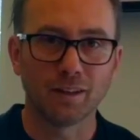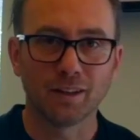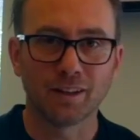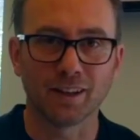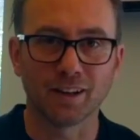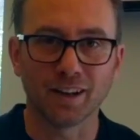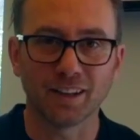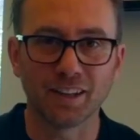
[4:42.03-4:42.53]

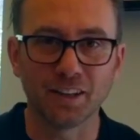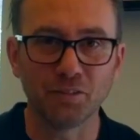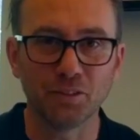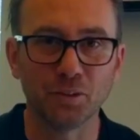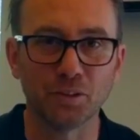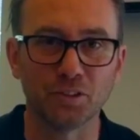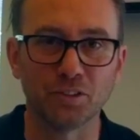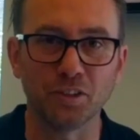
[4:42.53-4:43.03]
Can I give
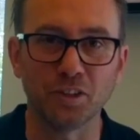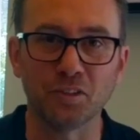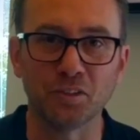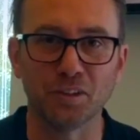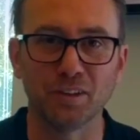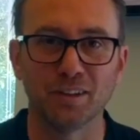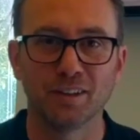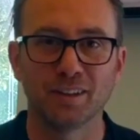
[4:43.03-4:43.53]
you a
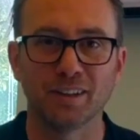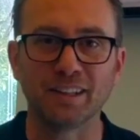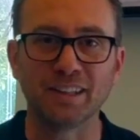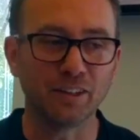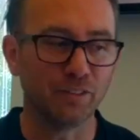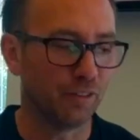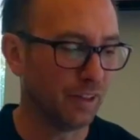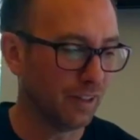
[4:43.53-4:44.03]
secret?
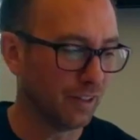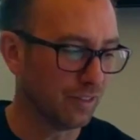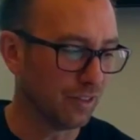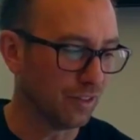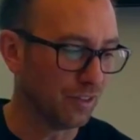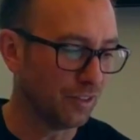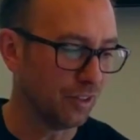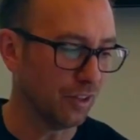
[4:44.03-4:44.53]
Giving is
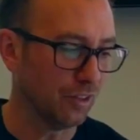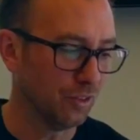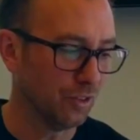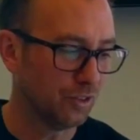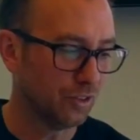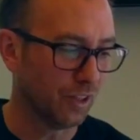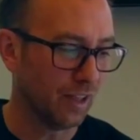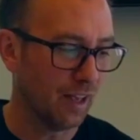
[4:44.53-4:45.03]
a
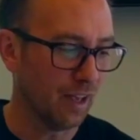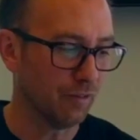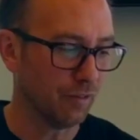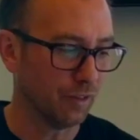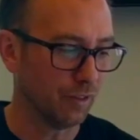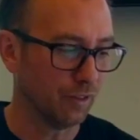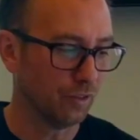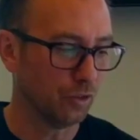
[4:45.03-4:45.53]
signal to
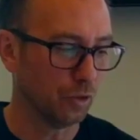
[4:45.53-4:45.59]
heaven